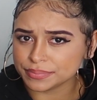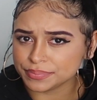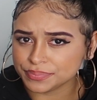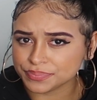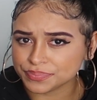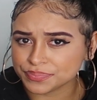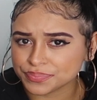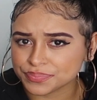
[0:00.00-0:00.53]

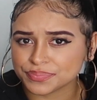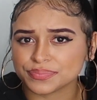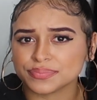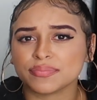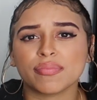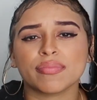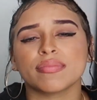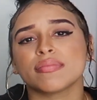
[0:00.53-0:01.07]

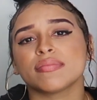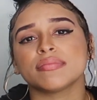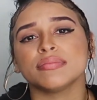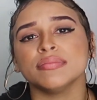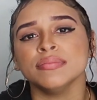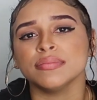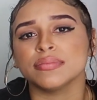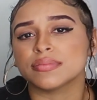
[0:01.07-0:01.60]

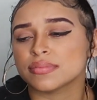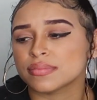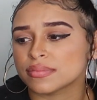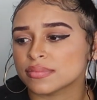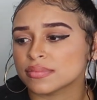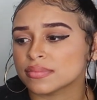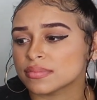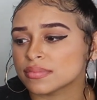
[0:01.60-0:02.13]

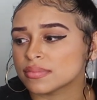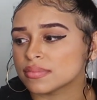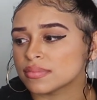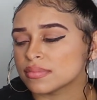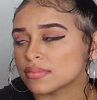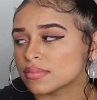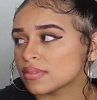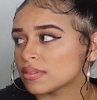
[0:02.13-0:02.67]

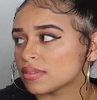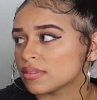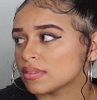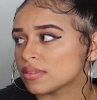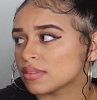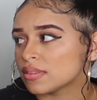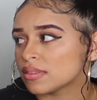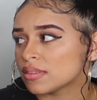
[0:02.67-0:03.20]

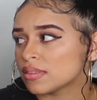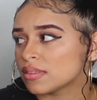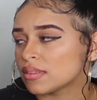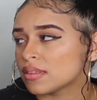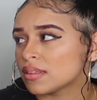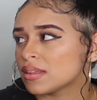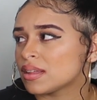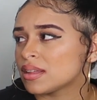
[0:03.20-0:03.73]

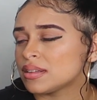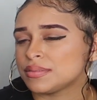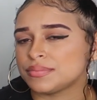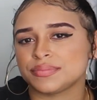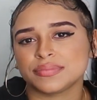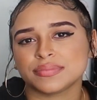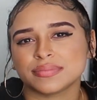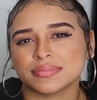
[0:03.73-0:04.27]

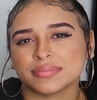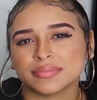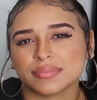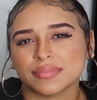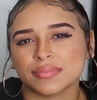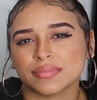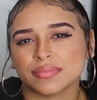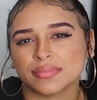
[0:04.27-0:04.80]

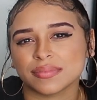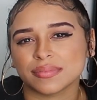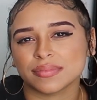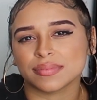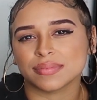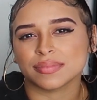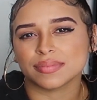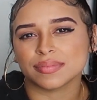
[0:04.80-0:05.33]

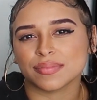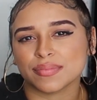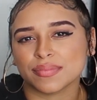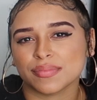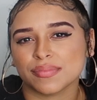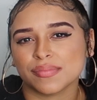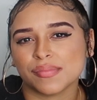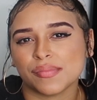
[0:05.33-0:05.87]

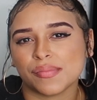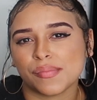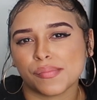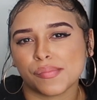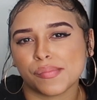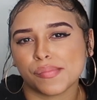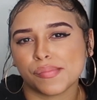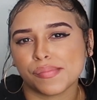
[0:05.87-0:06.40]

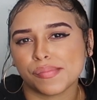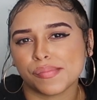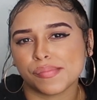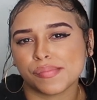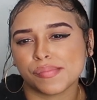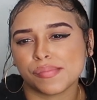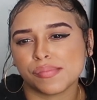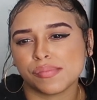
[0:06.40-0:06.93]

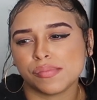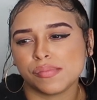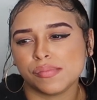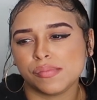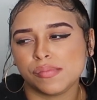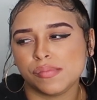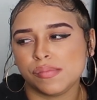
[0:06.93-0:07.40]
(silent)